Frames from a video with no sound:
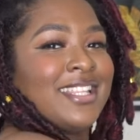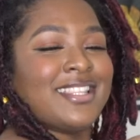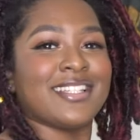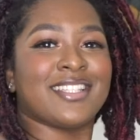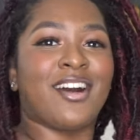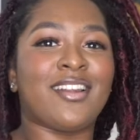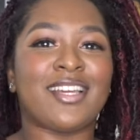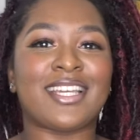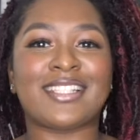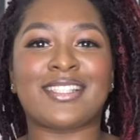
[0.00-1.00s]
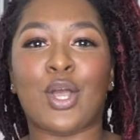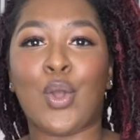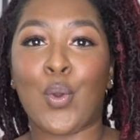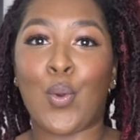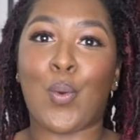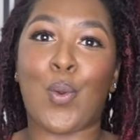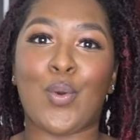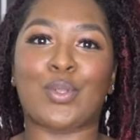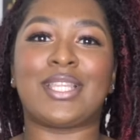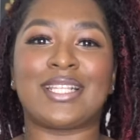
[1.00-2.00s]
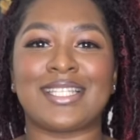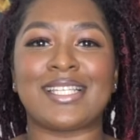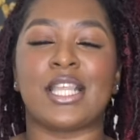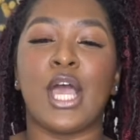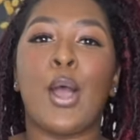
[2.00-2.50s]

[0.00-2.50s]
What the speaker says: This color is, whoo, this is